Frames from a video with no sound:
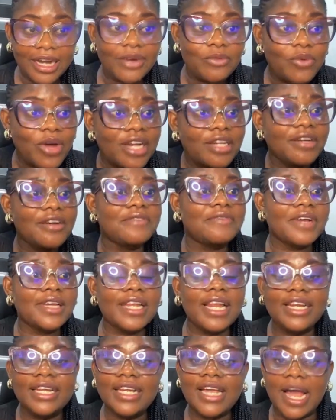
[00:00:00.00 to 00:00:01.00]
And when love
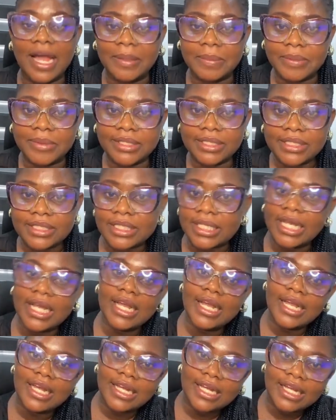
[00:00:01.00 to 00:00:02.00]
finally happens,
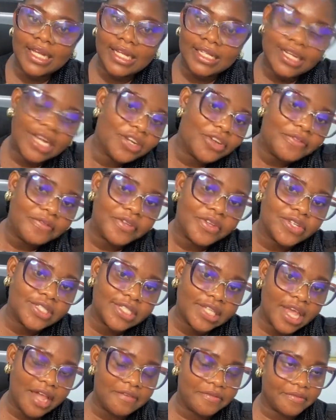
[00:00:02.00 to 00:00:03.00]
they don't
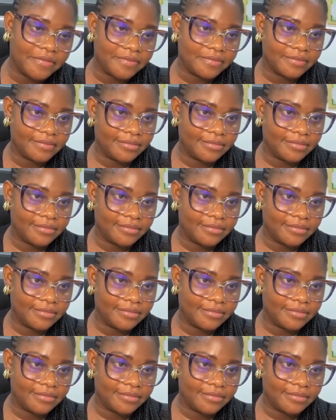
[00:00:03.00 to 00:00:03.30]
feel safe.